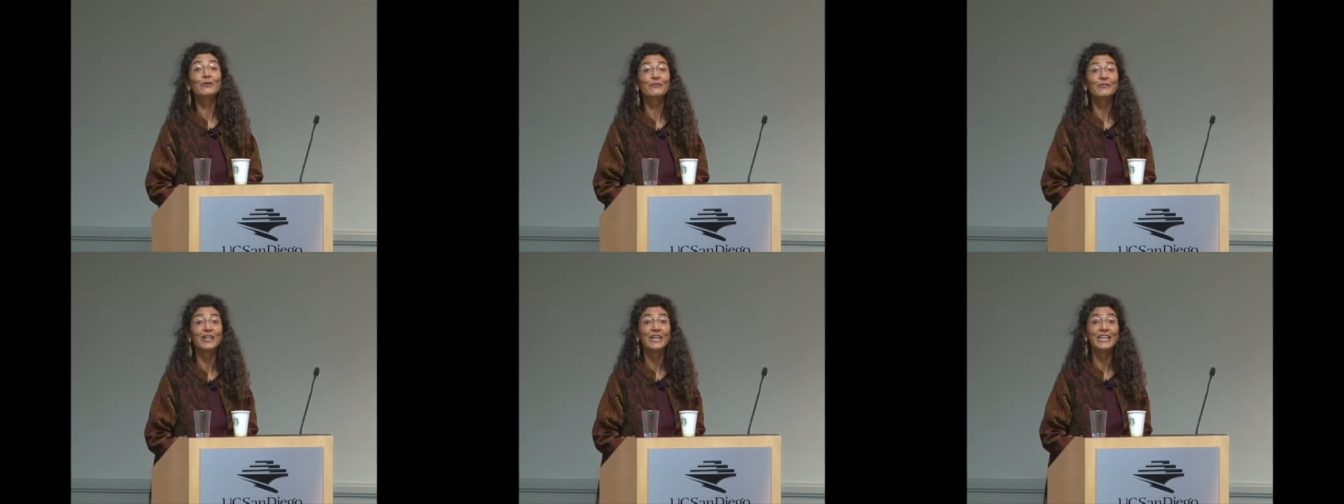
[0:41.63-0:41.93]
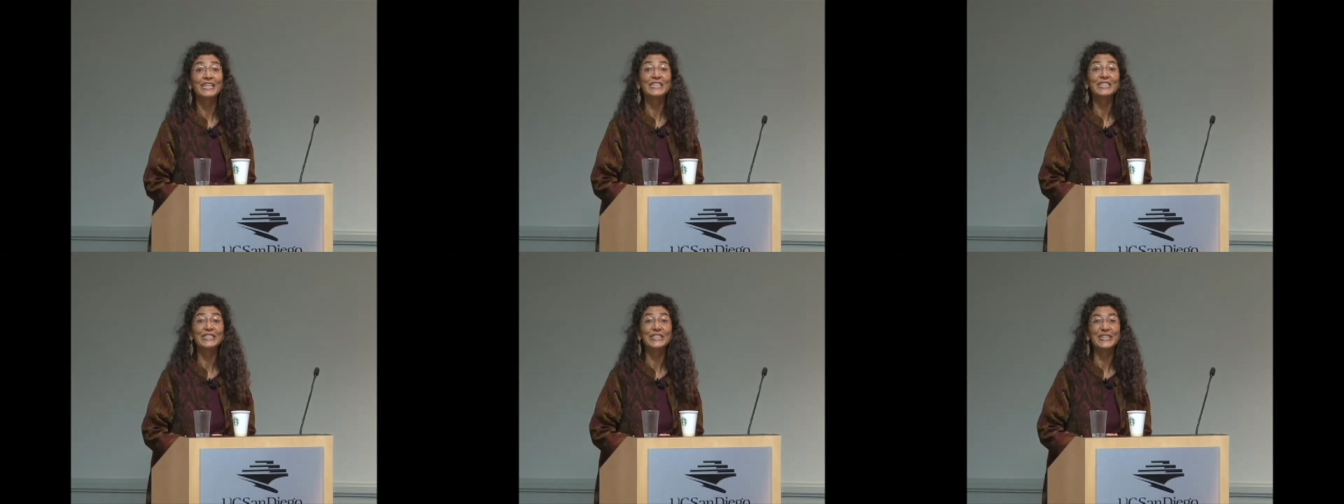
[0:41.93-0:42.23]
of
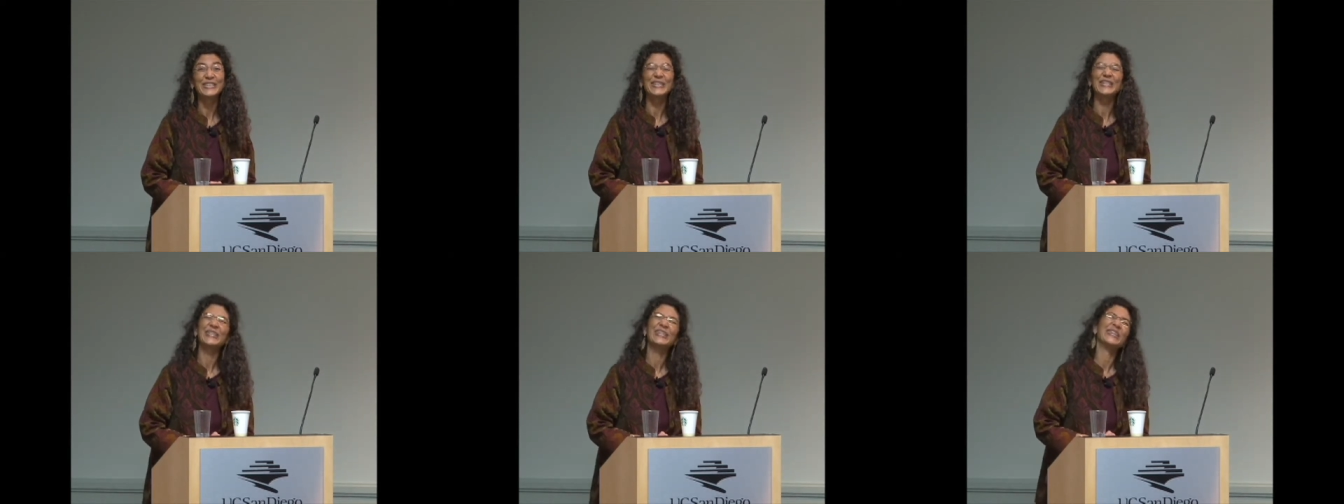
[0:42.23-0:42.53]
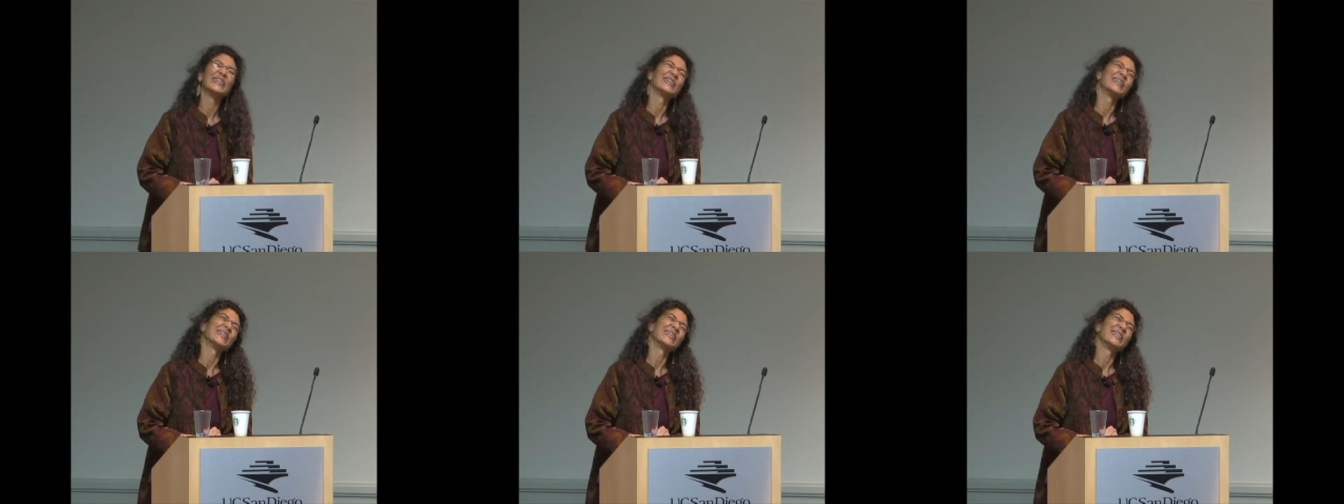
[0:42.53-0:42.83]

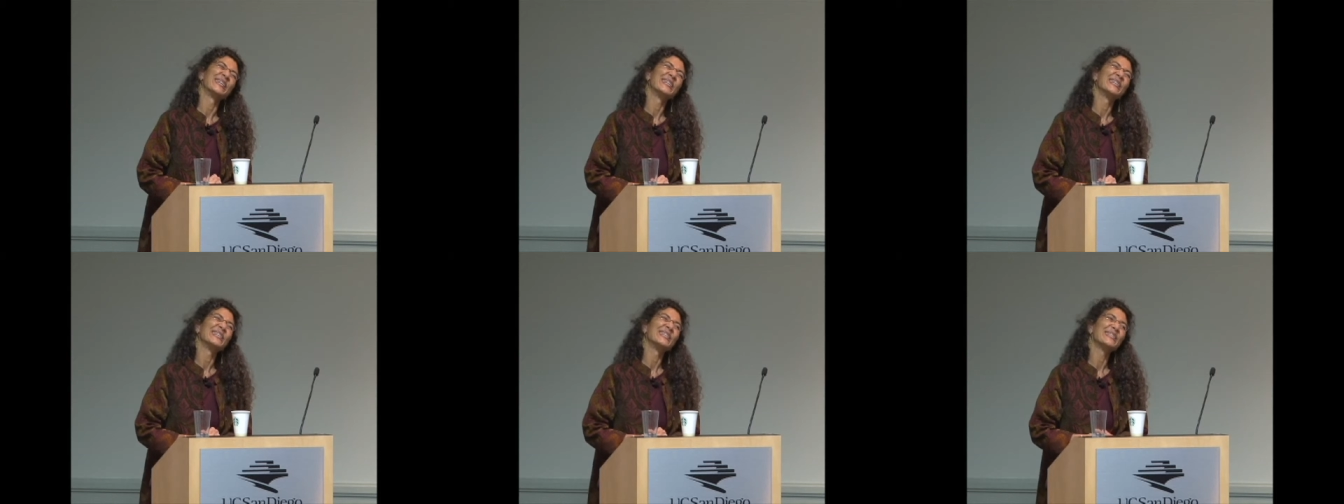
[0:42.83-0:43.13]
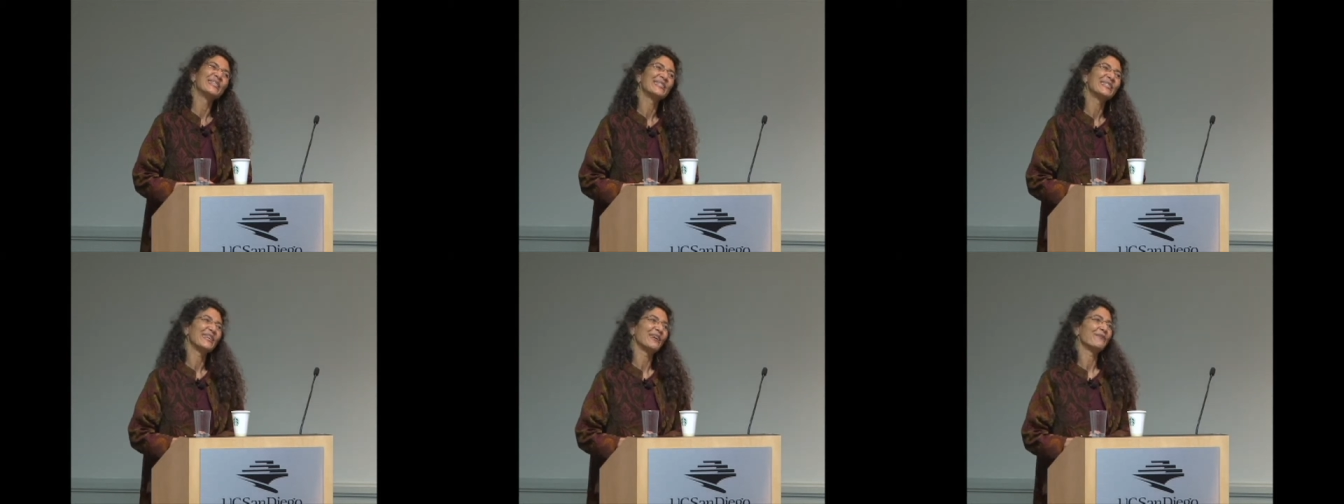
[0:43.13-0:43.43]

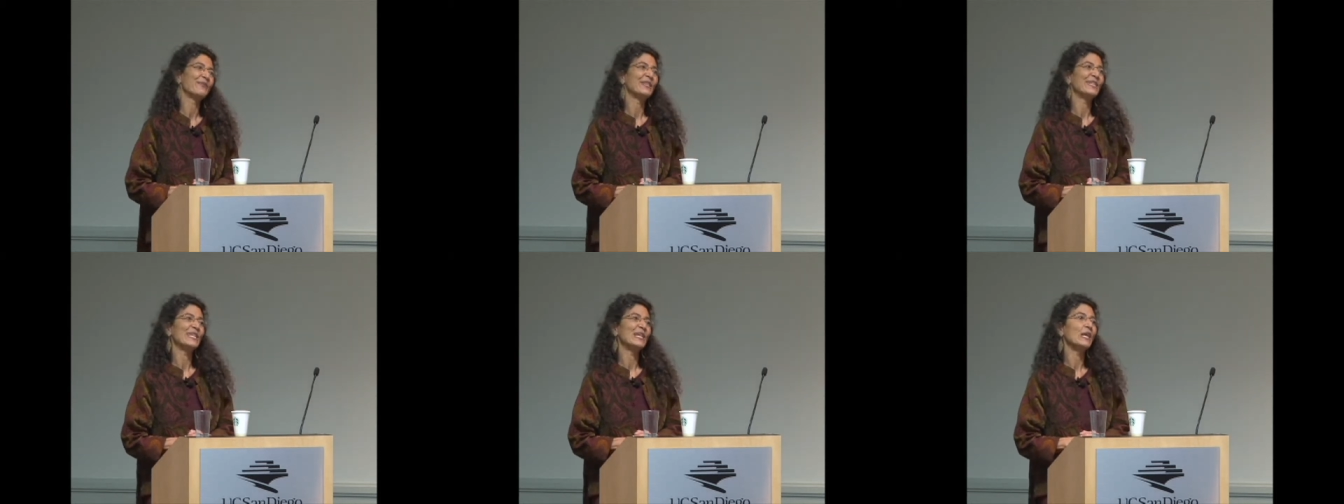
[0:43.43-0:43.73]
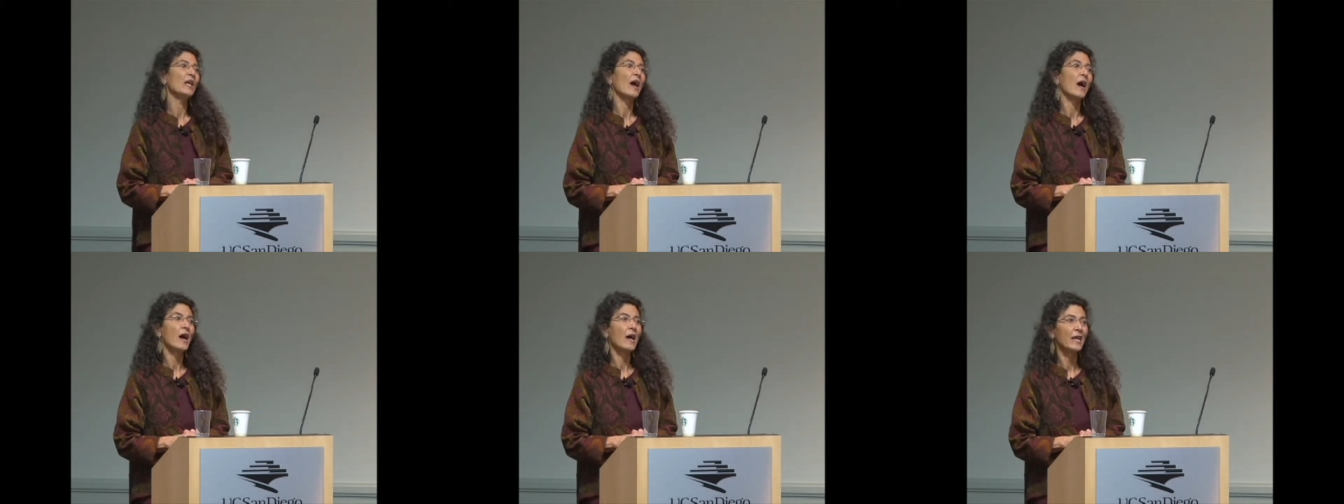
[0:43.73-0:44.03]

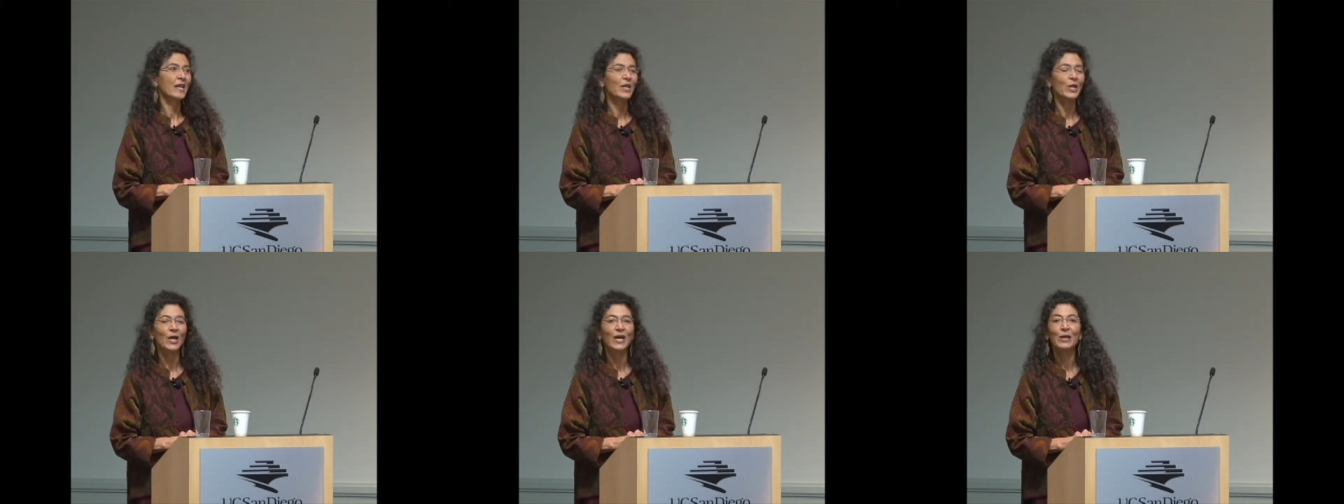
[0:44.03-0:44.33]
1979,